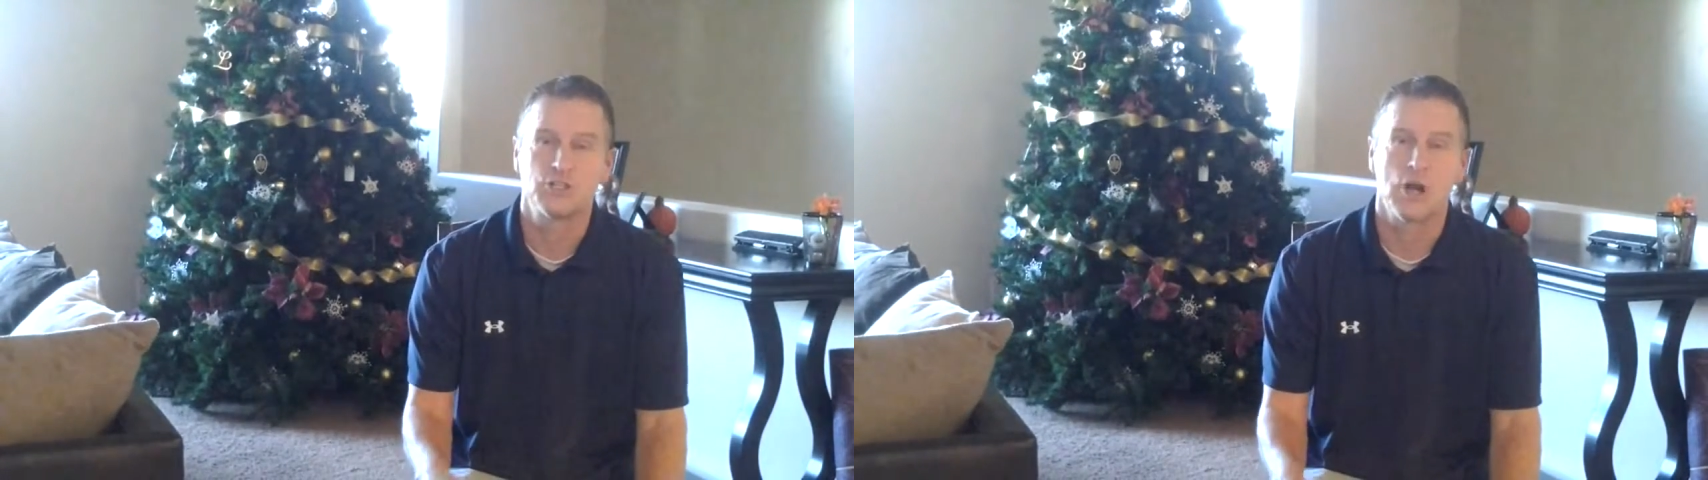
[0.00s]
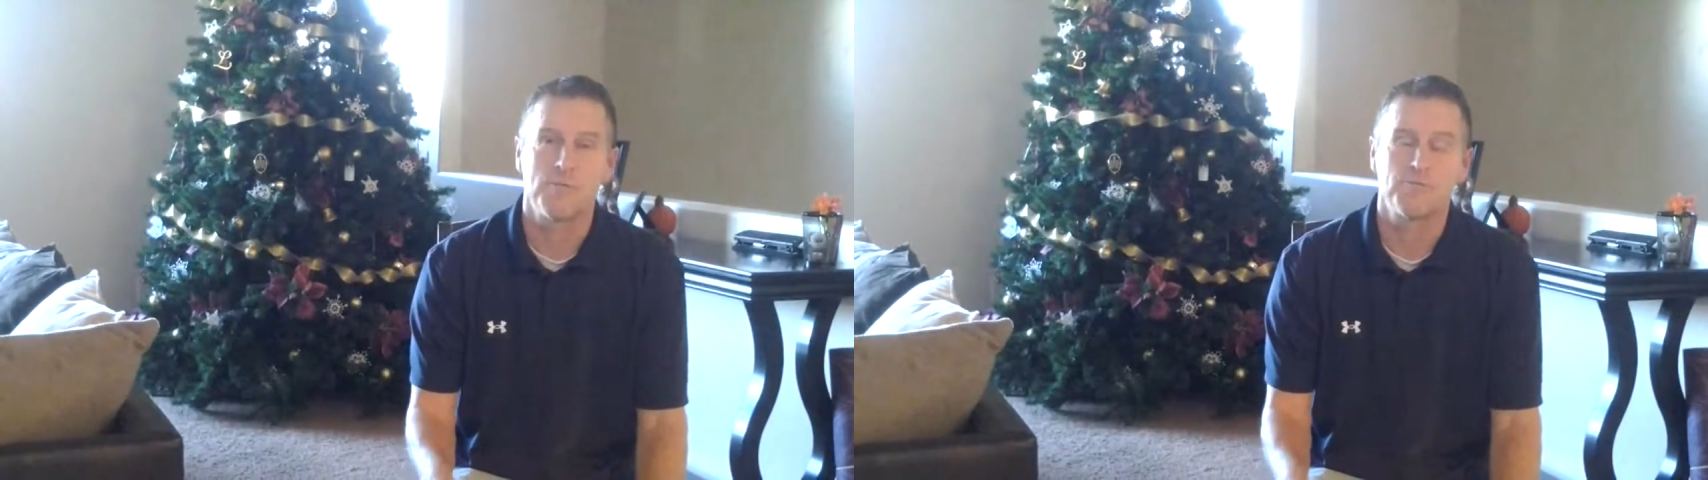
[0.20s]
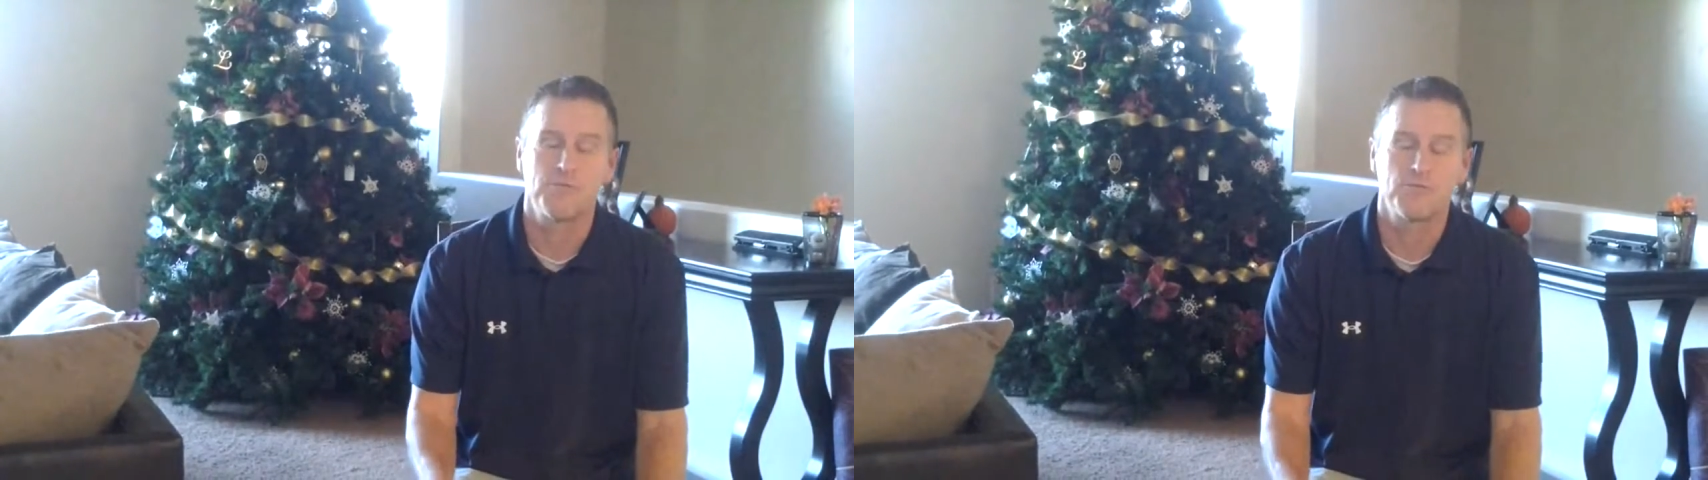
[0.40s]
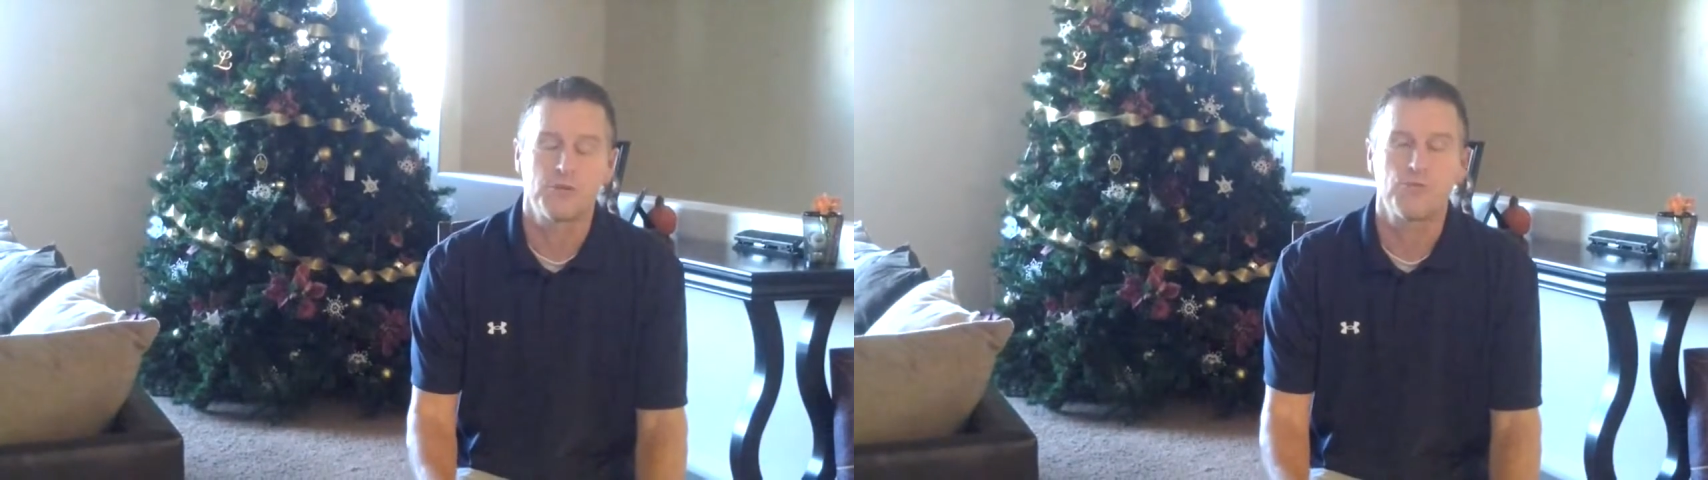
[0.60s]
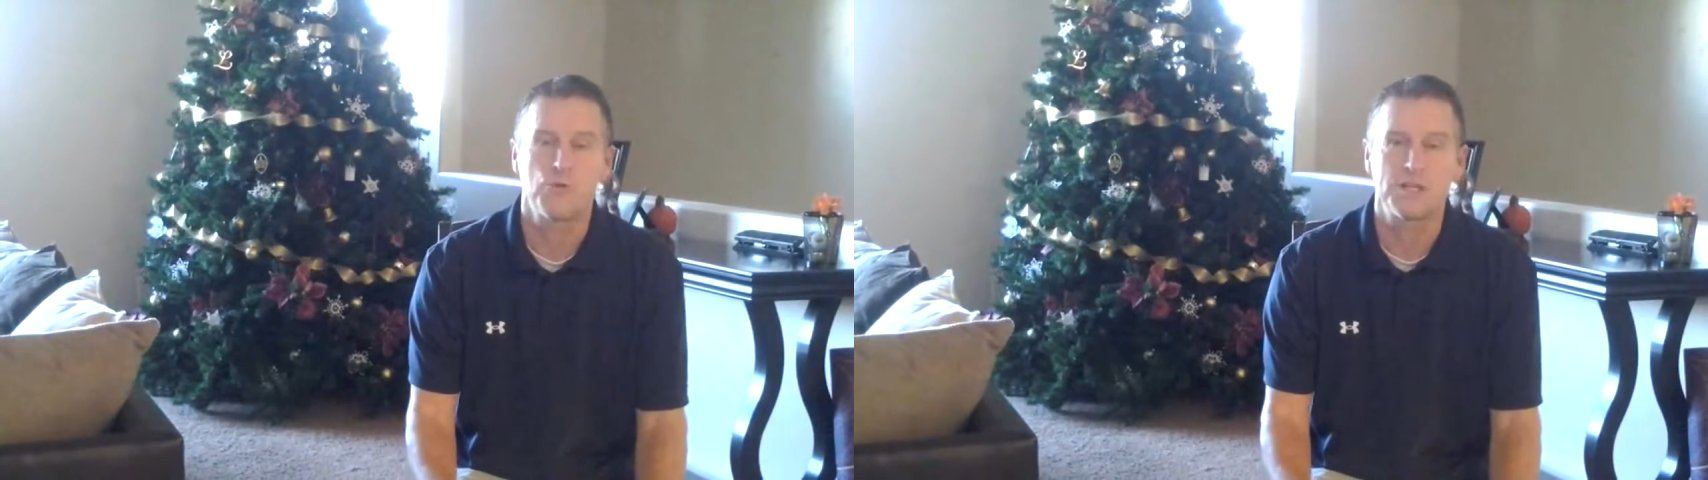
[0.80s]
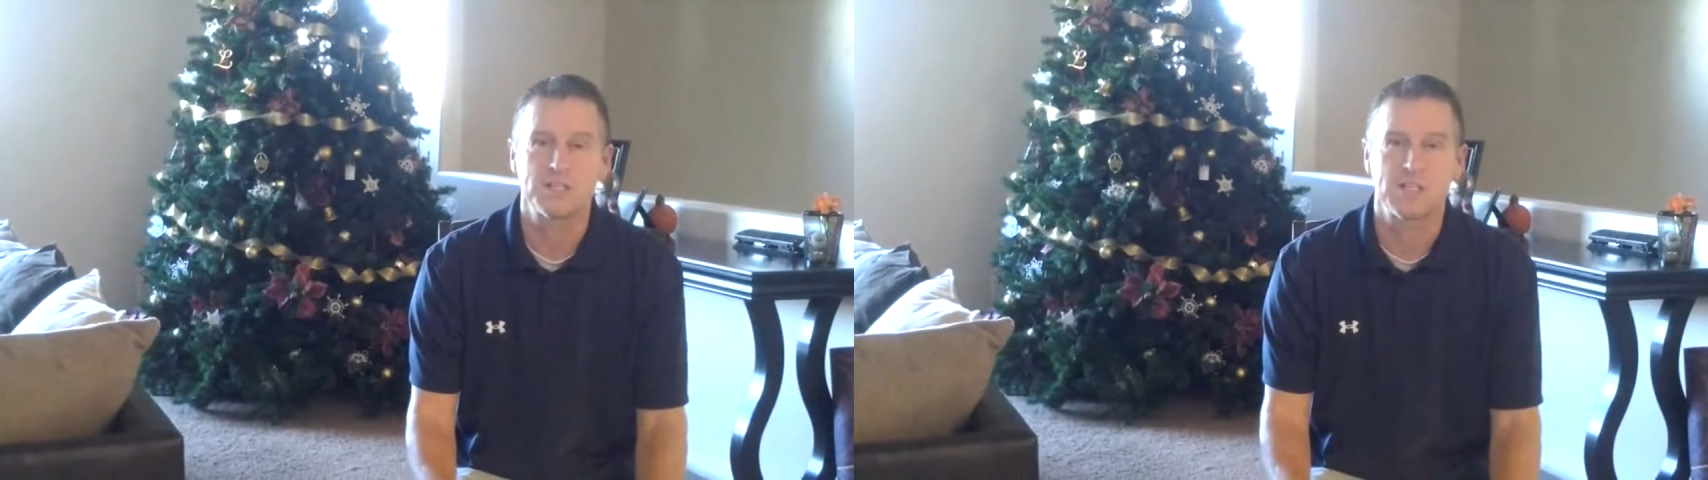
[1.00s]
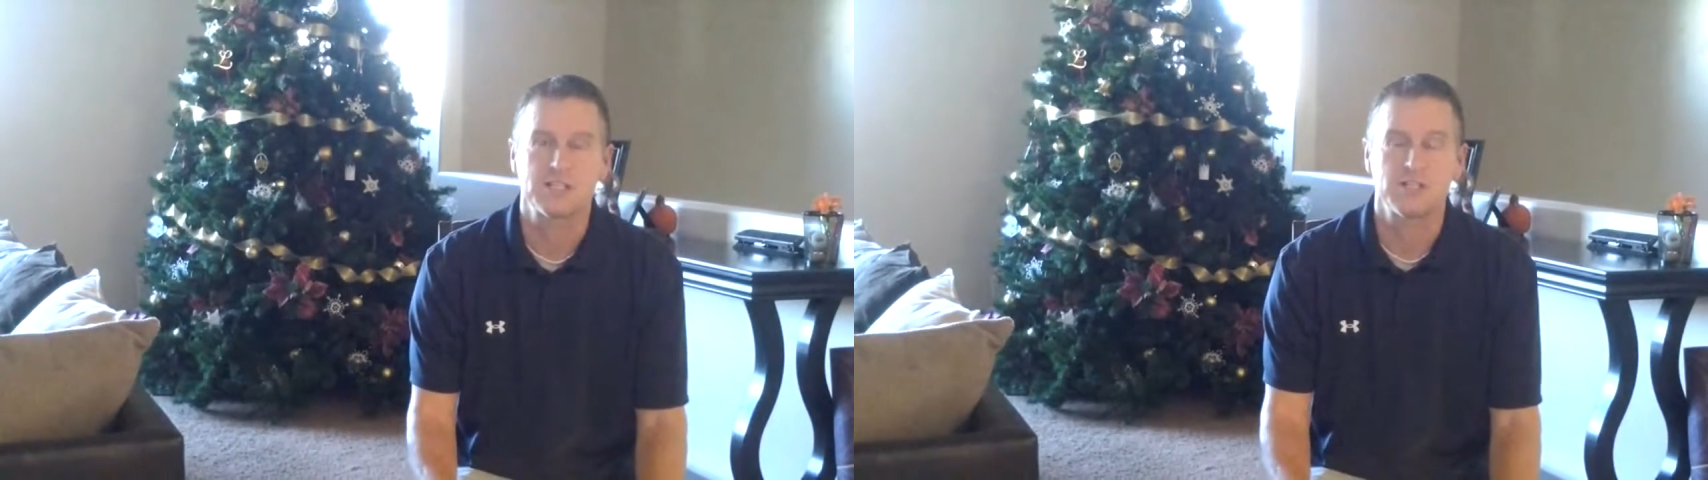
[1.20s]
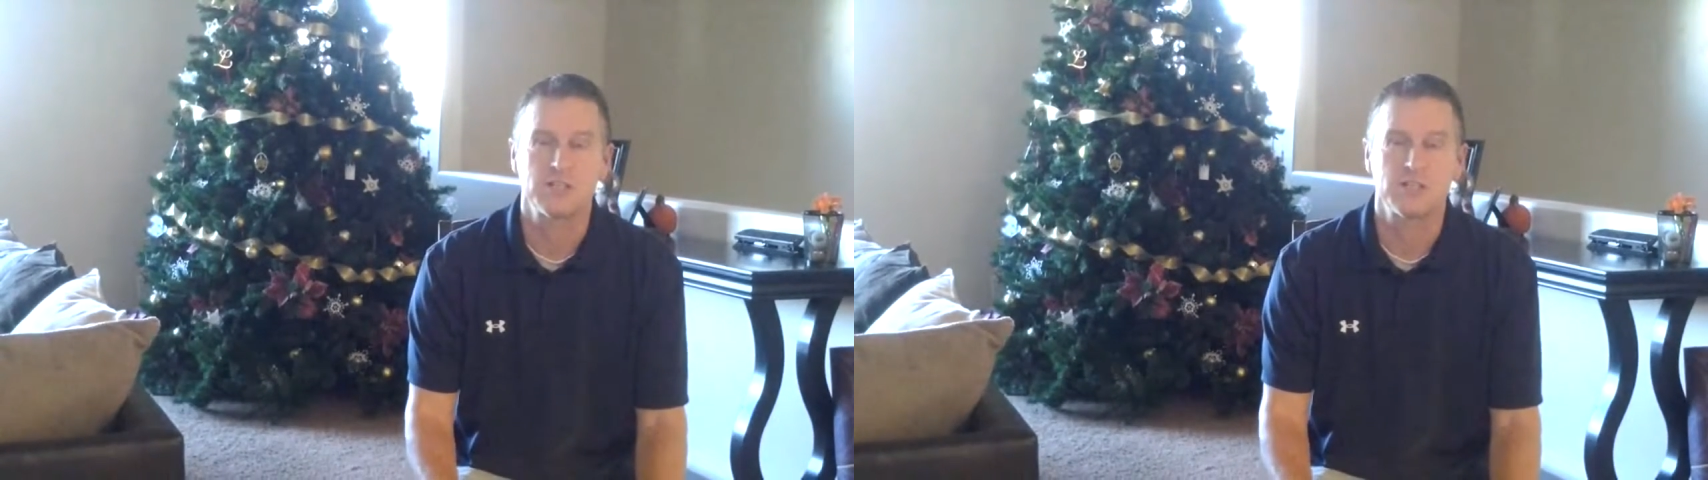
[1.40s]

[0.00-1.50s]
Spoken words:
dropped to 46